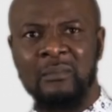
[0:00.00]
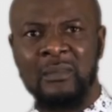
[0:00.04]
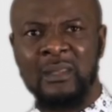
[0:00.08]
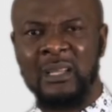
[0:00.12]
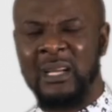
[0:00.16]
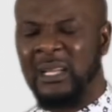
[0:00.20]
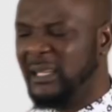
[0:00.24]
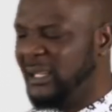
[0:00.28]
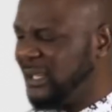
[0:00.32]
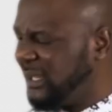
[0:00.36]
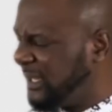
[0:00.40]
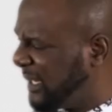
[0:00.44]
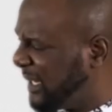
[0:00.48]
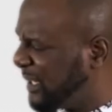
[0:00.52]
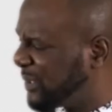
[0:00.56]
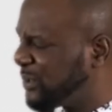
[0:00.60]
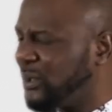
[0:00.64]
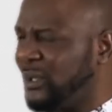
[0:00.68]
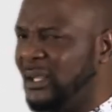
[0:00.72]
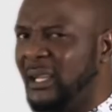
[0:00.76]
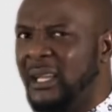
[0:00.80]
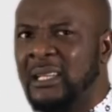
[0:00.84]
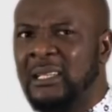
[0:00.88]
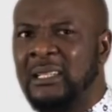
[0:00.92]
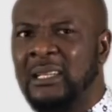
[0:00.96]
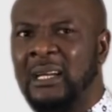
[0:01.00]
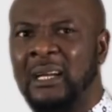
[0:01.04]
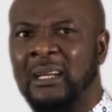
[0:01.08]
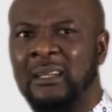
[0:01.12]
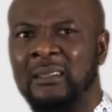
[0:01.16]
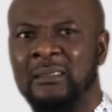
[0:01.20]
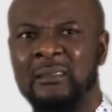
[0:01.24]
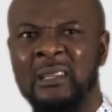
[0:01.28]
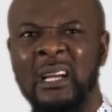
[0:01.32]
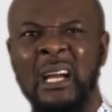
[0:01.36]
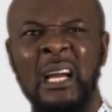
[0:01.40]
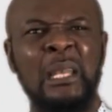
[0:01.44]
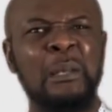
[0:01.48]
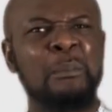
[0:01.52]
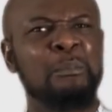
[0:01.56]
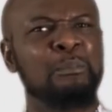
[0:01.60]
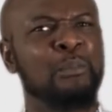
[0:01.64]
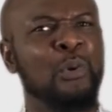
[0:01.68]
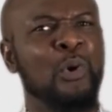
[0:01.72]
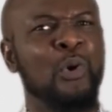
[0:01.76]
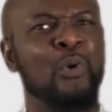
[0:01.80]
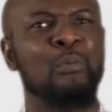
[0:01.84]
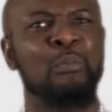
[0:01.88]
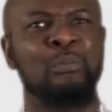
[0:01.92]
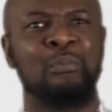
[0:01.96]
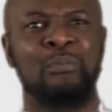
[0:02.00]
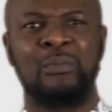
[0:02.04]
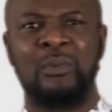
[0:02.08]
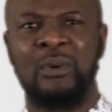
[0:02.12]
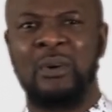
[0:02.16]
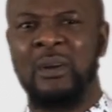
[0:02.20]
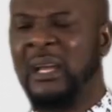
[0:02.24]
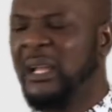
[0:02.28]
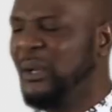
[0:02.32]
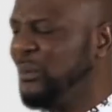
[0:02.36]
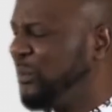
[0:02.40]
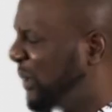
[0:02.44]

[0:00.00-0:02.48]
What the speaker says: And then hit on enter, and boom, all right?